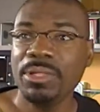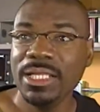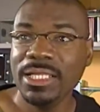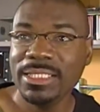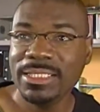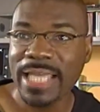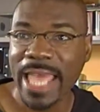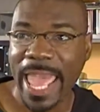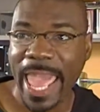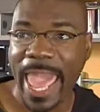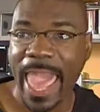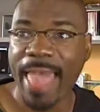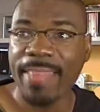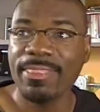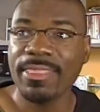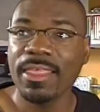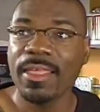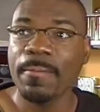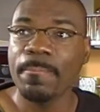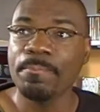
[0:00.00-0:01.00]
please
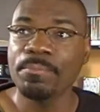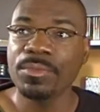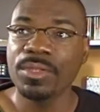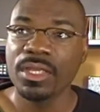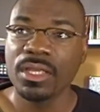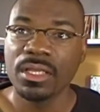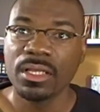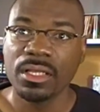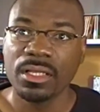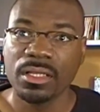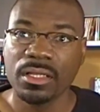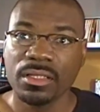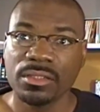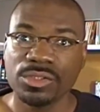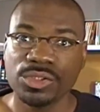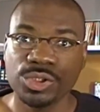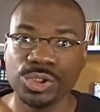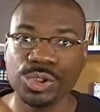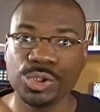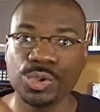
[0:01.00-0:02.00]
add them
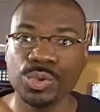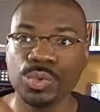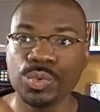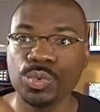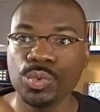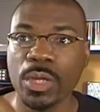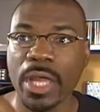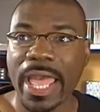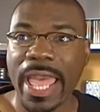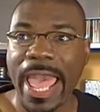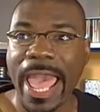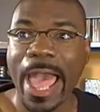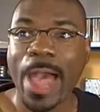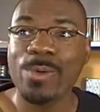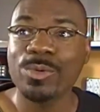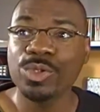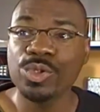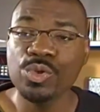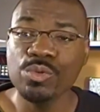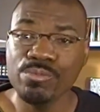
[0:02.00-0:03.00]
to
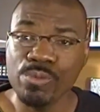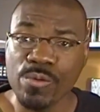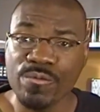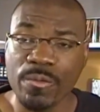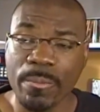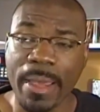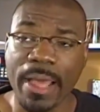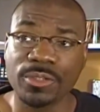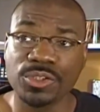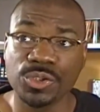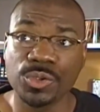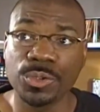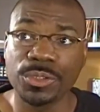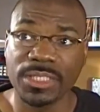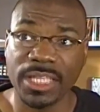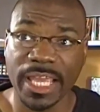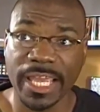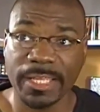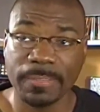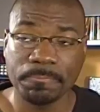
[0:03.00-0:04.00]
how you move about
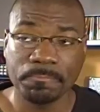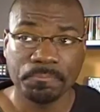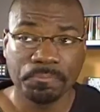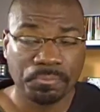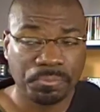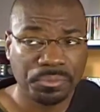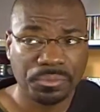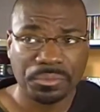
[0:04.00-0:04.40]
your day.